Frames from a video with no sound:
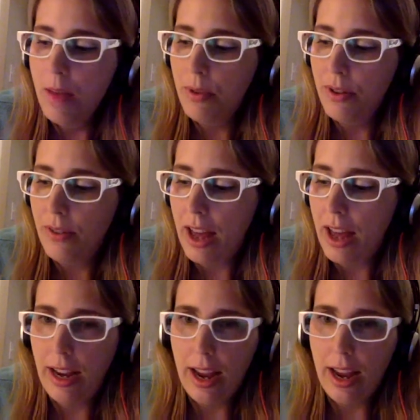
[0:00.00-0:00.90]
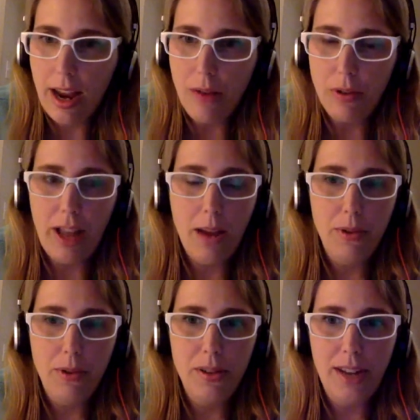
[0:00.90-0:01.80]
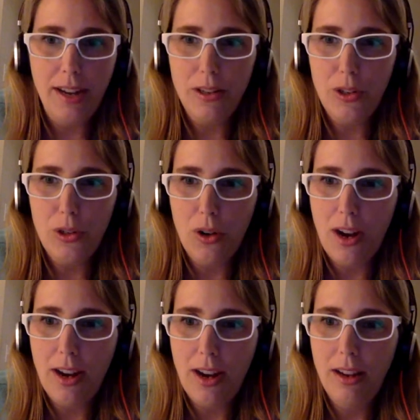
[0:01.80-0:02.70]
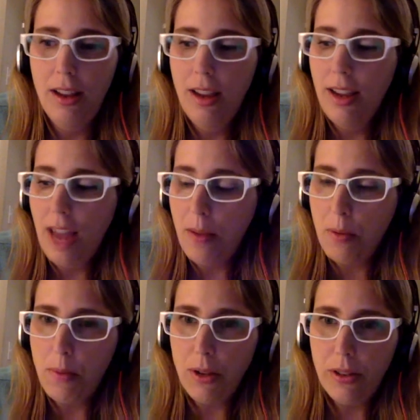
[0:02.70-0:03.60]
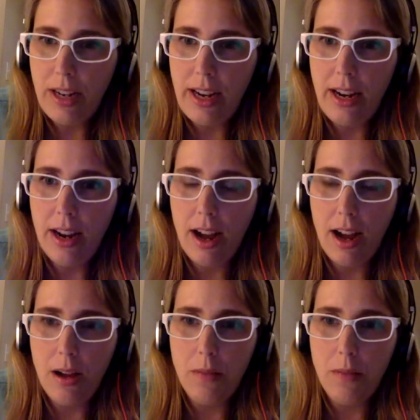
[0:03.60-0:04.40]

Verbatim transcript: providing a reliable second strike capability um,